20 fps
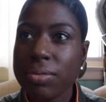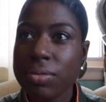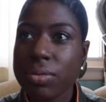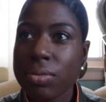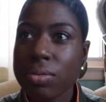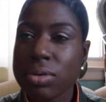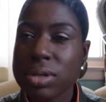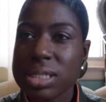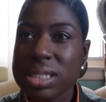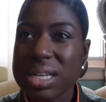
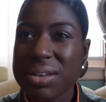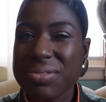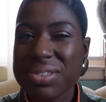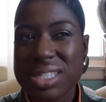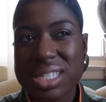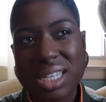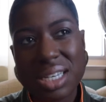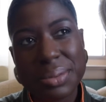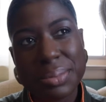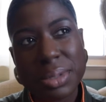or
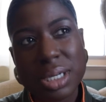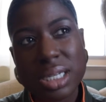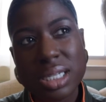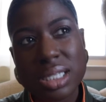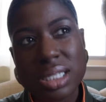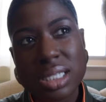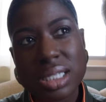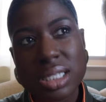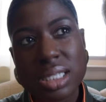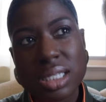17
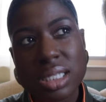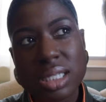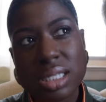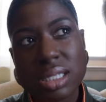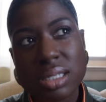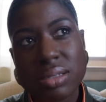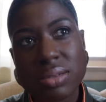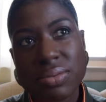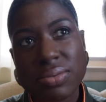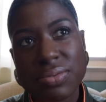months,
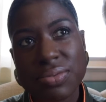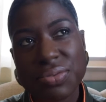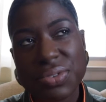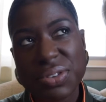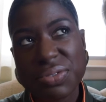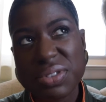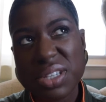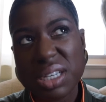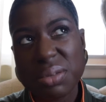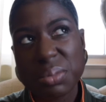
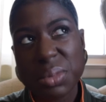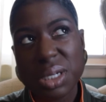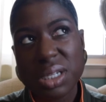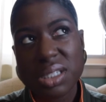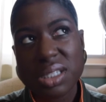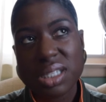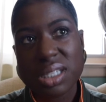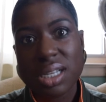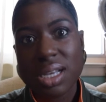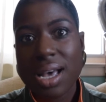15
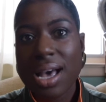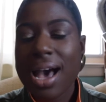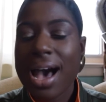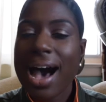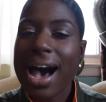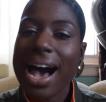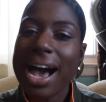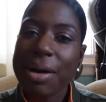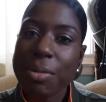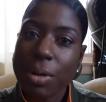months.
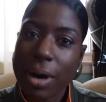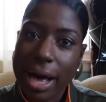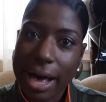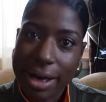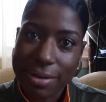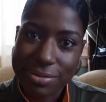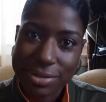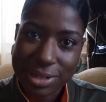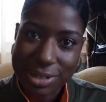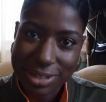I will
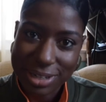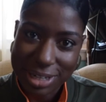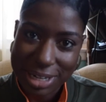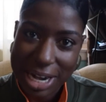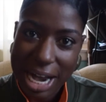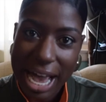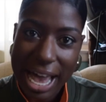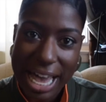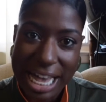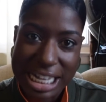have to
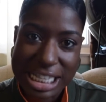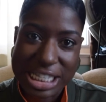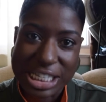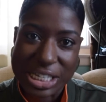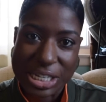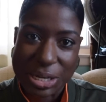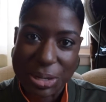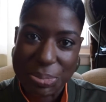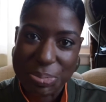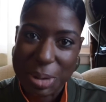look
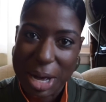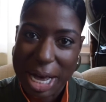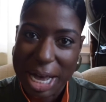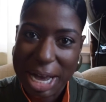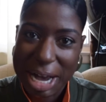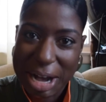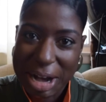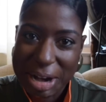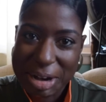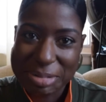into my,
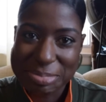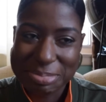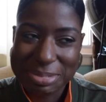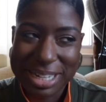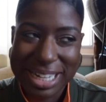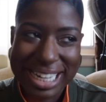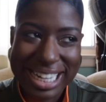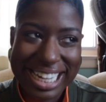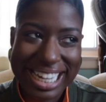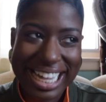
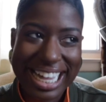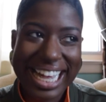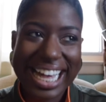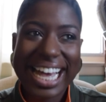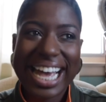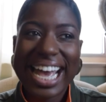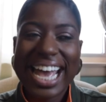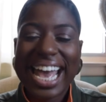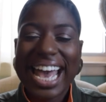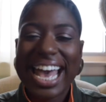
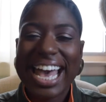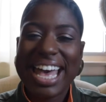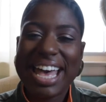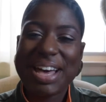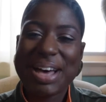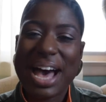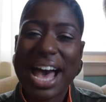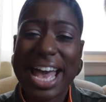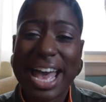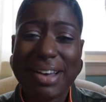
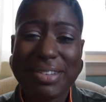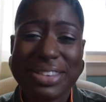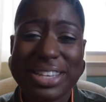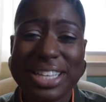I have